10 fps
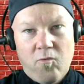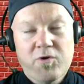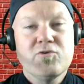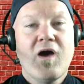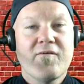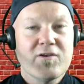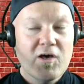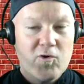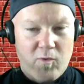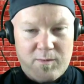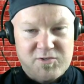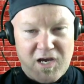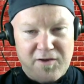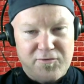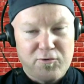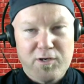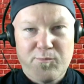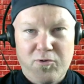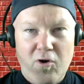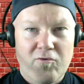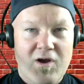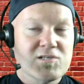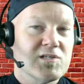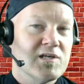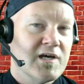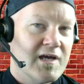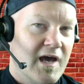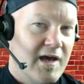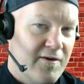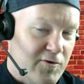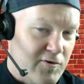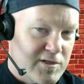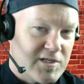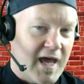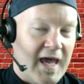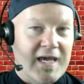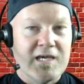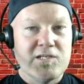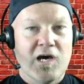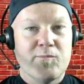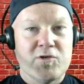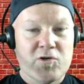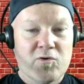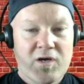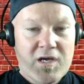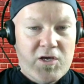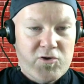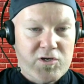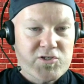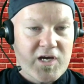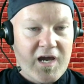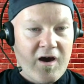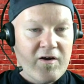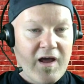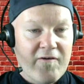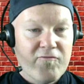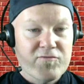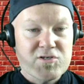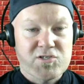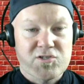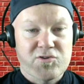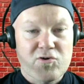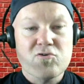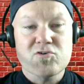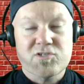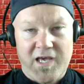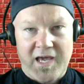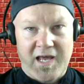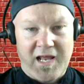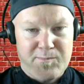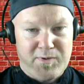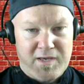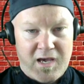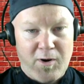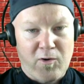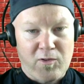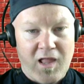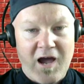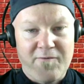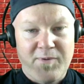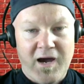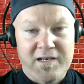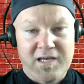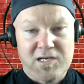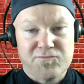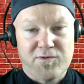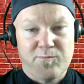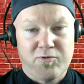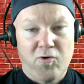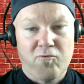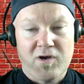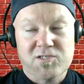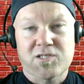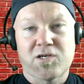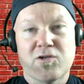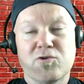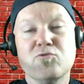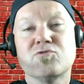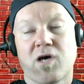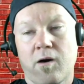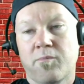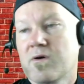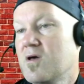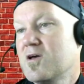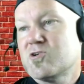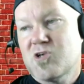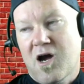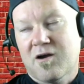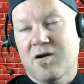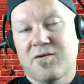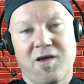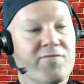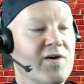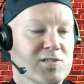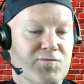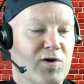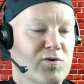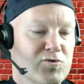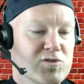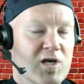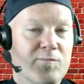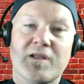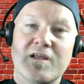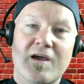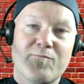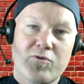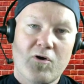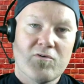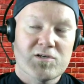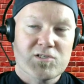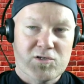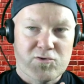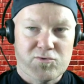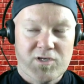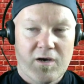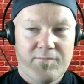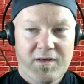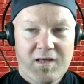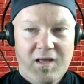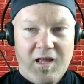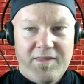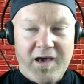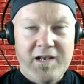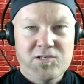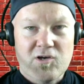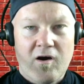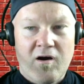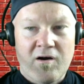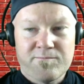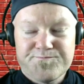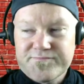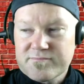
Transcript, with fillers: we do have another website. If you're into pro wrestling, if you're into AEW, you can check out every Thursday at 8 p.m. our live podcast for the Pro Wrestling News Hub. Shocker, you have XFL News Hub, and then you have Pro Wrestling News Hub. That is our